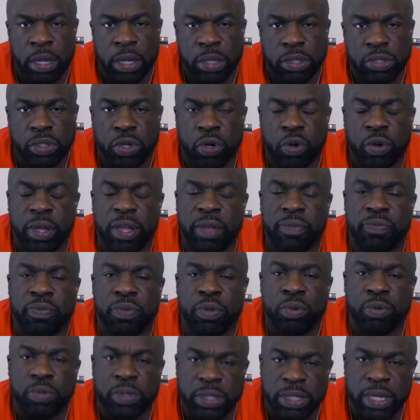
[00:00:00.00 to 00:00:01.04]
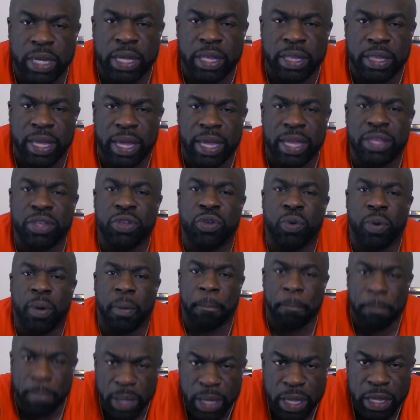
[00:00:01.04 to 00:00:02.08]
So if you said that, you
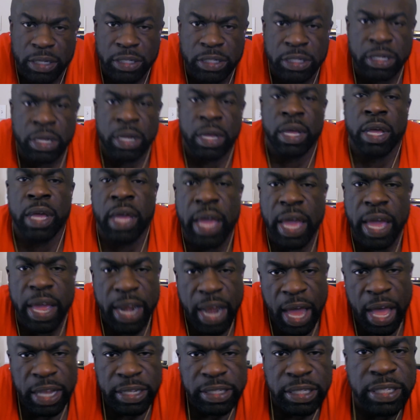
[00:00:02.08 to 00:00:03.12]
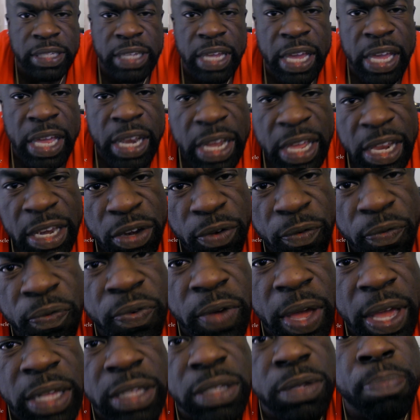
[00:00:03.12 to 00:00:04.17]
a bitch, and I say it in your
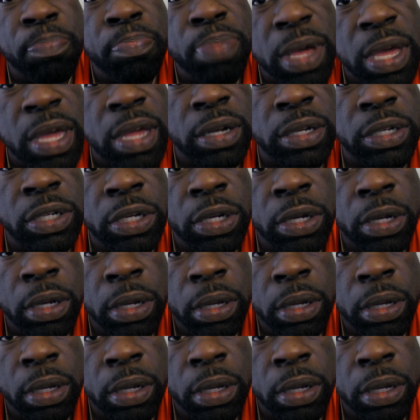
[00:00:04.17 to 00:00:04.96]
face, bitch.